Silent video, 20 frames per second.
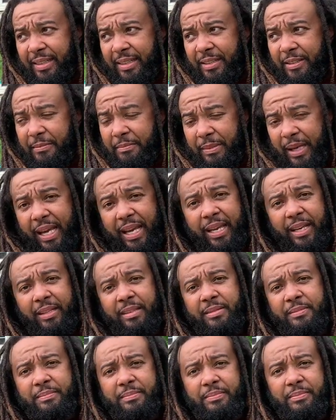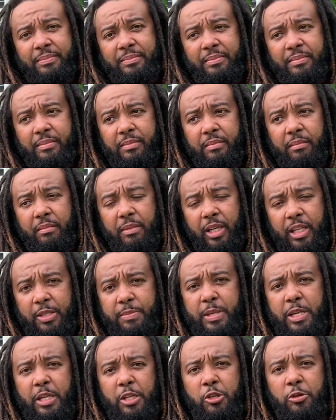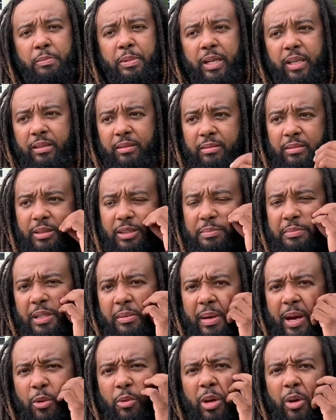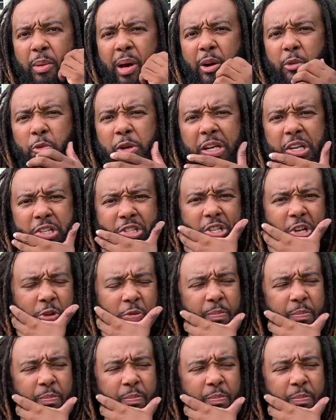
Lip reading: man, it's been a little bit. It's been about a week or so?